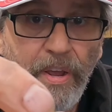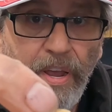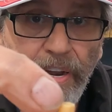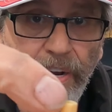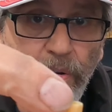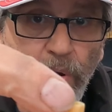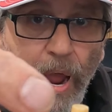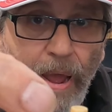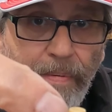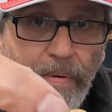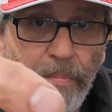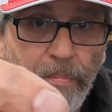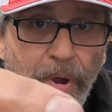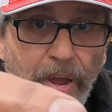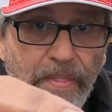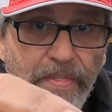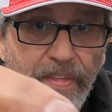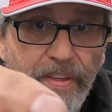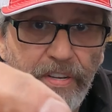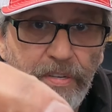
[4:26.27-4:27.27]
and grab it
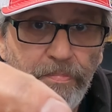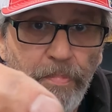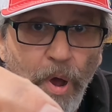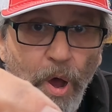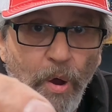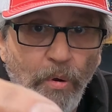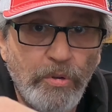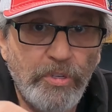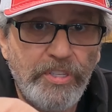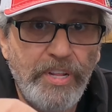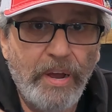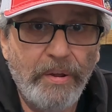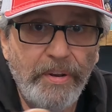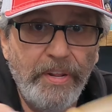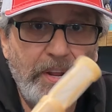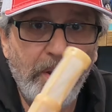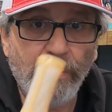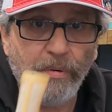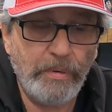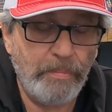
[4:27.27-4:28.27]
by this post down
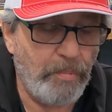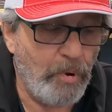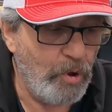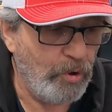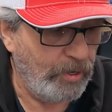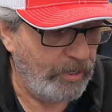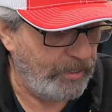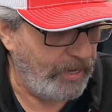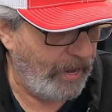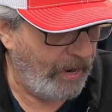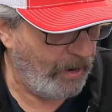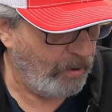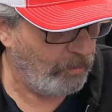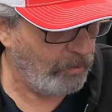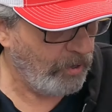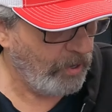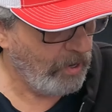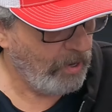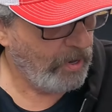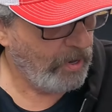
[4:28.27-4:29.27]
here to pull it down.